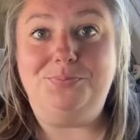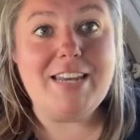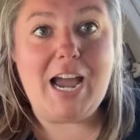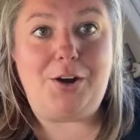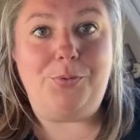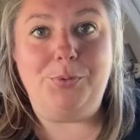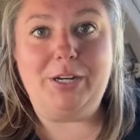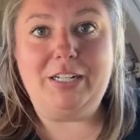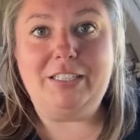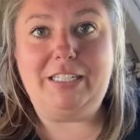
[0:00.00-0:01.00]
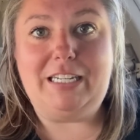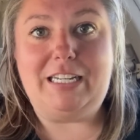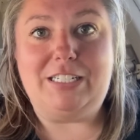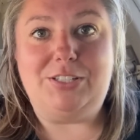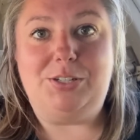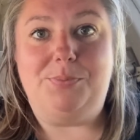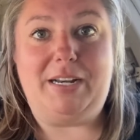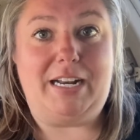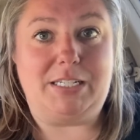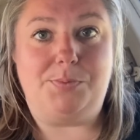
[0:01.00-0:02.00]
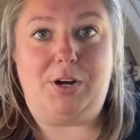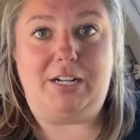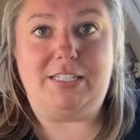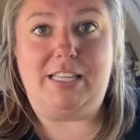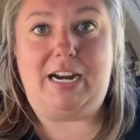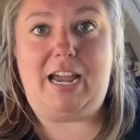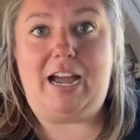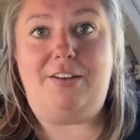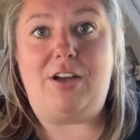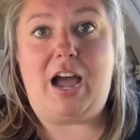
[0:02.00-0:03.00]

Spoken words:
Now we're gonna lead into my next product that I have.